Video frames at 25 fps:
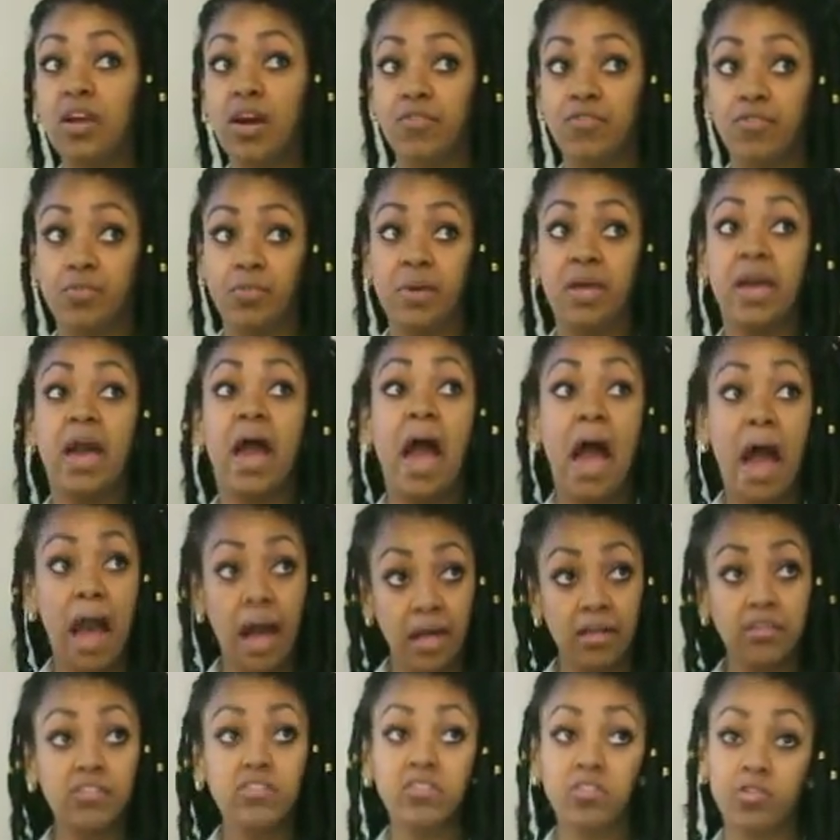government
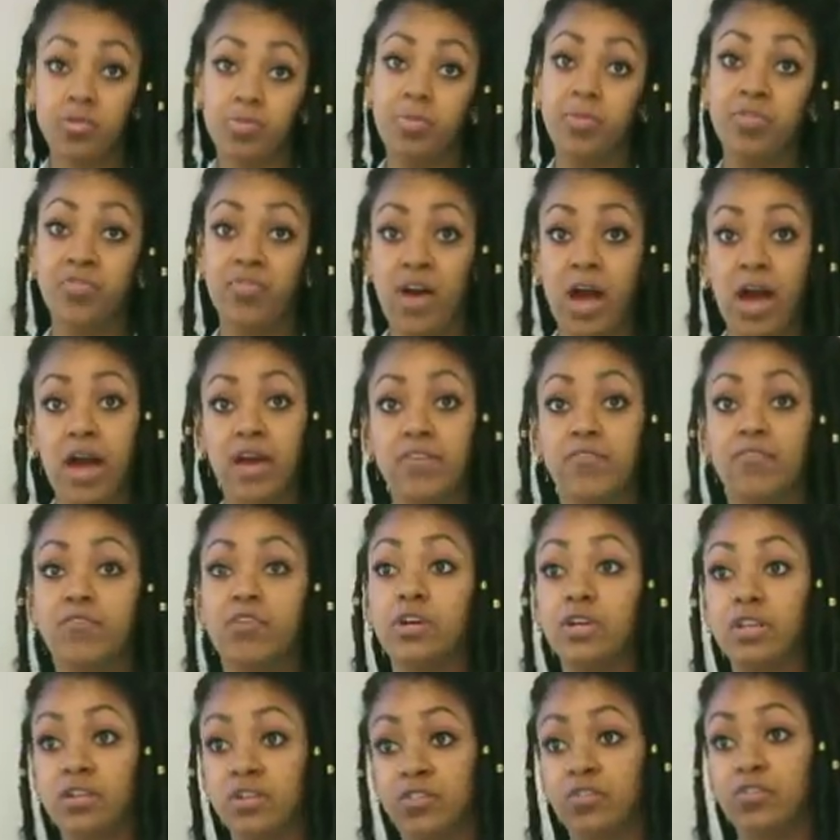has to provide
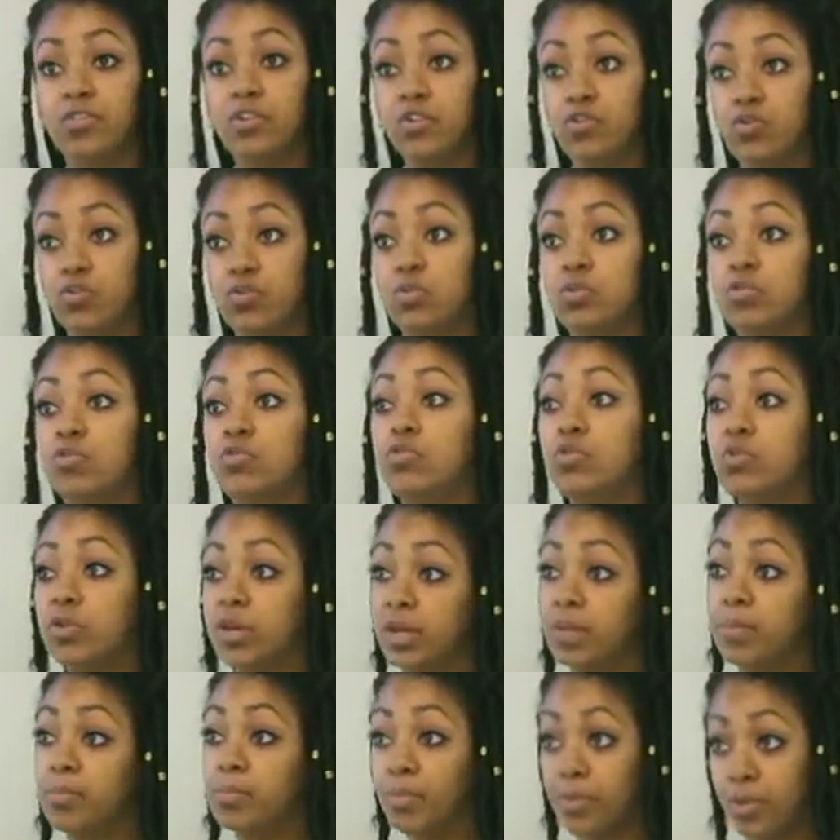for individuals who
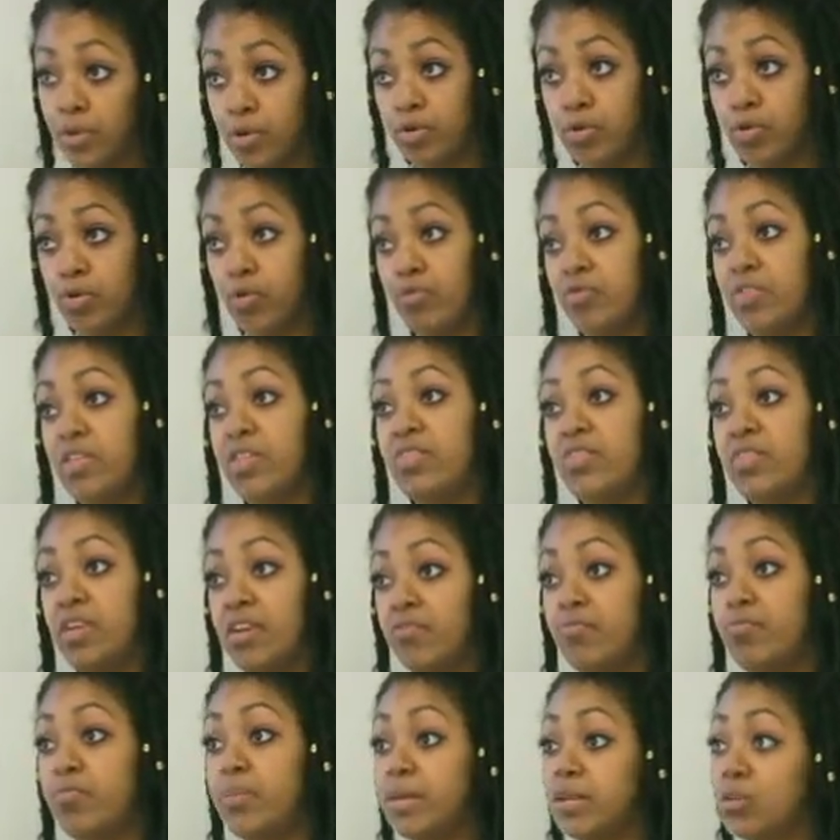can prove that
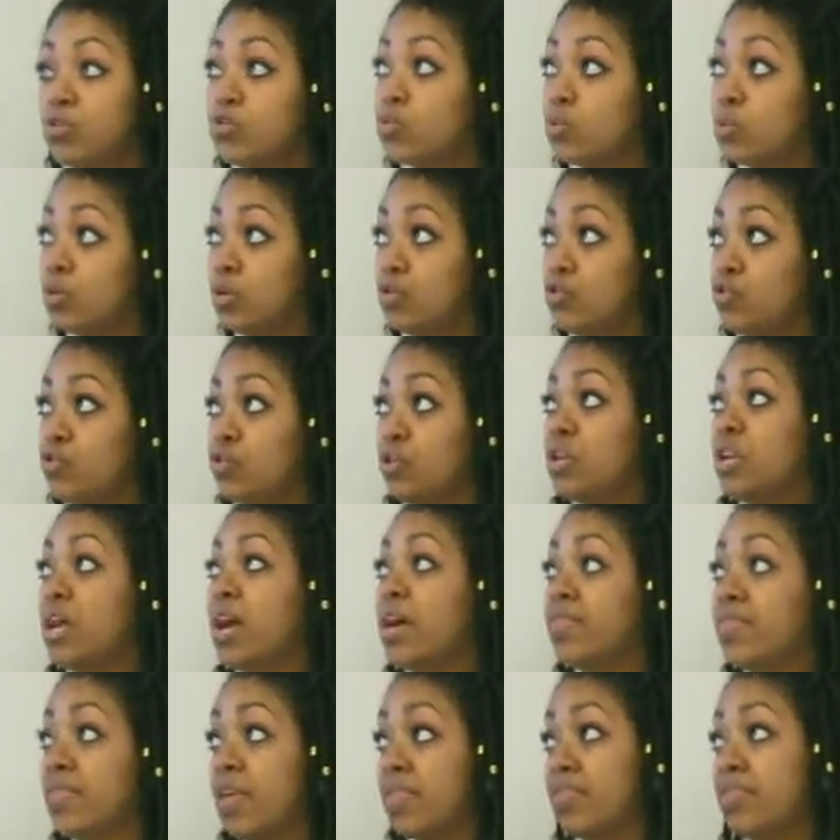they've been tortured
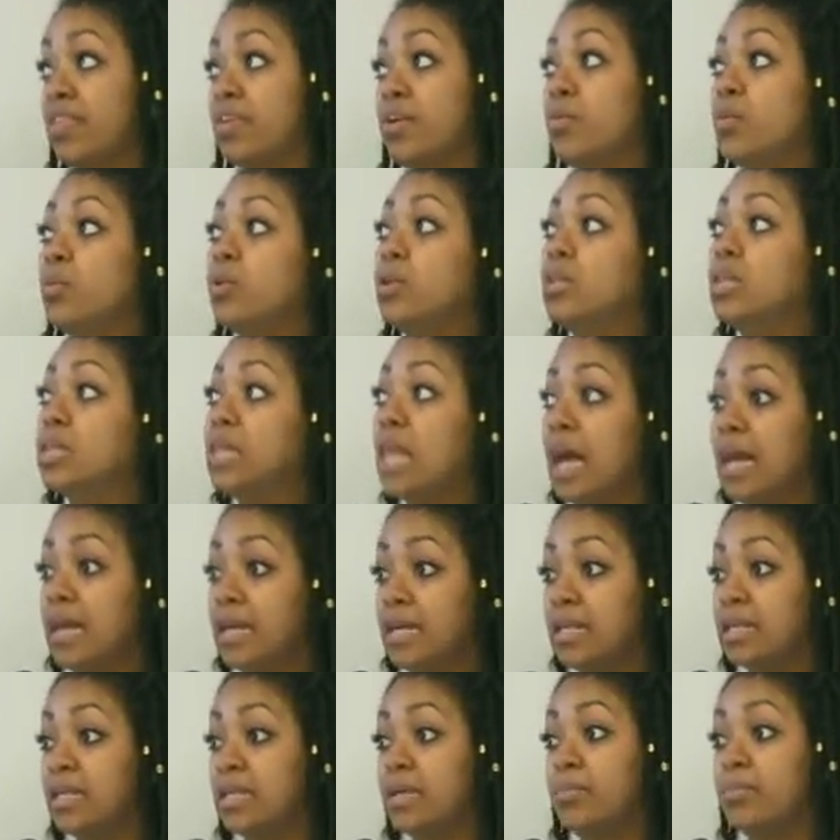and that they will
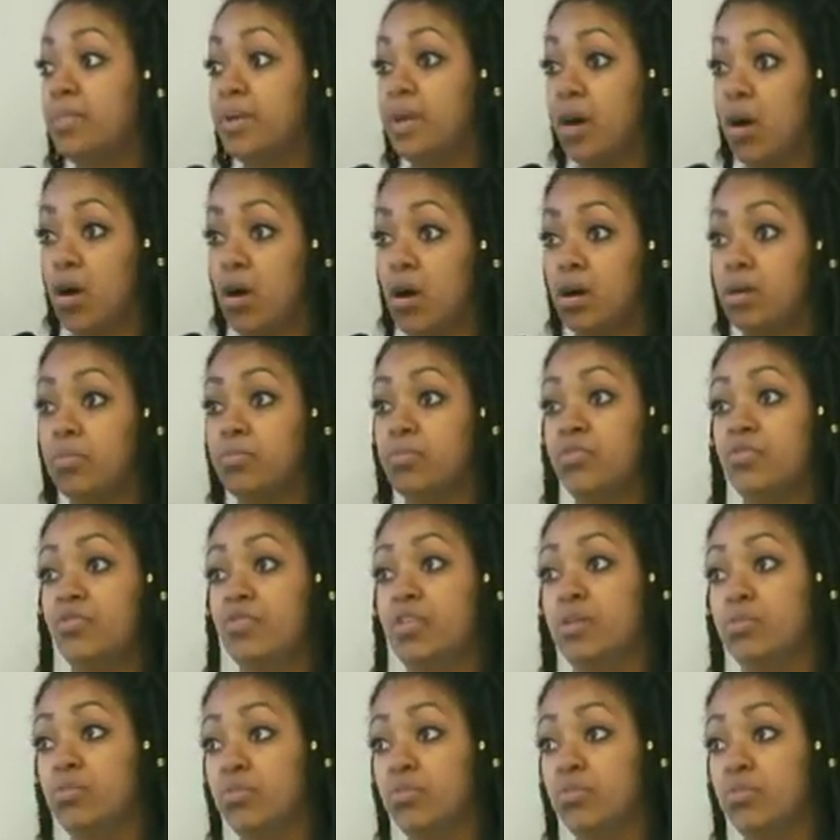likely be harmed if they